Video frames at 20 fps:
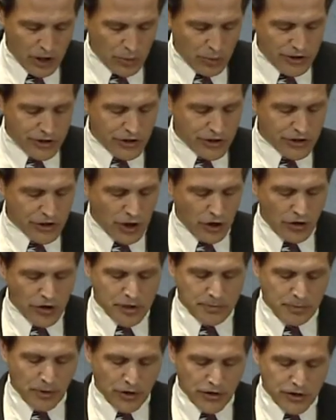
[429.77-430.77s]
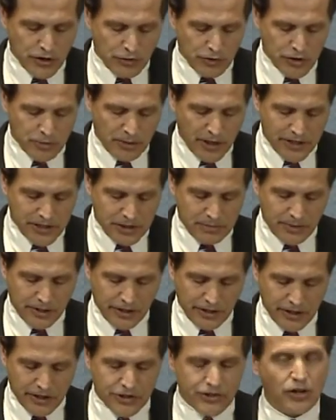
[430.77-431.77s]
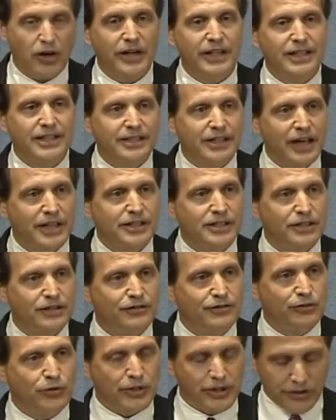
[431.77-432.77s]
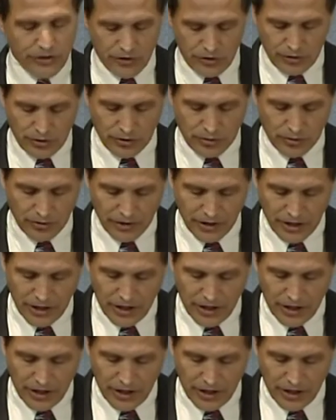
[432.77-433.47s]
We discourage personal responsibility starting in 1942.